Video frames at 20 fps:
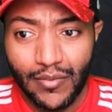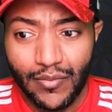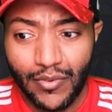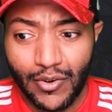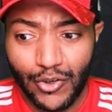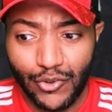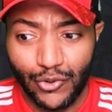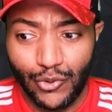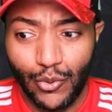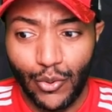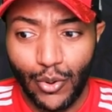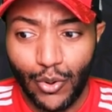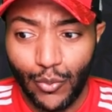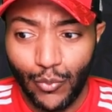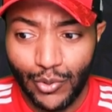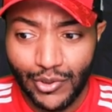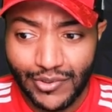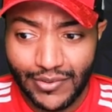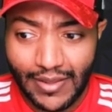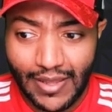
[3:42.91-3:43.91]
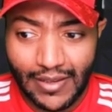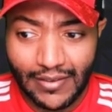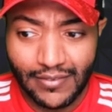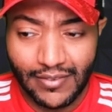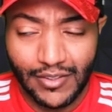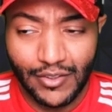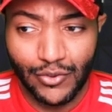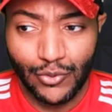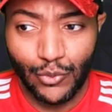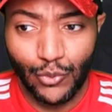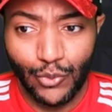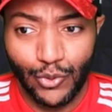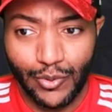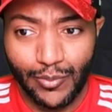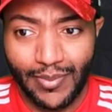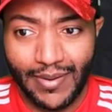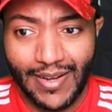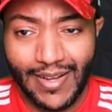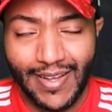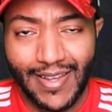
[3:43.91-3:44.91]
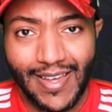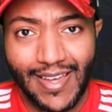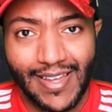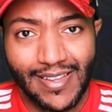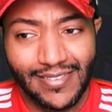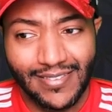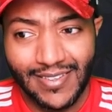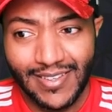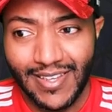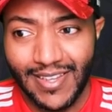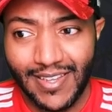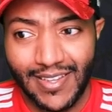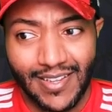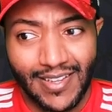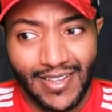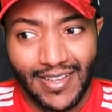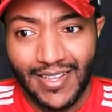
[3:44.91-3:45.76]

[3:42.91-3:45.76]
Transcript: First goal was actually scored by Anthony.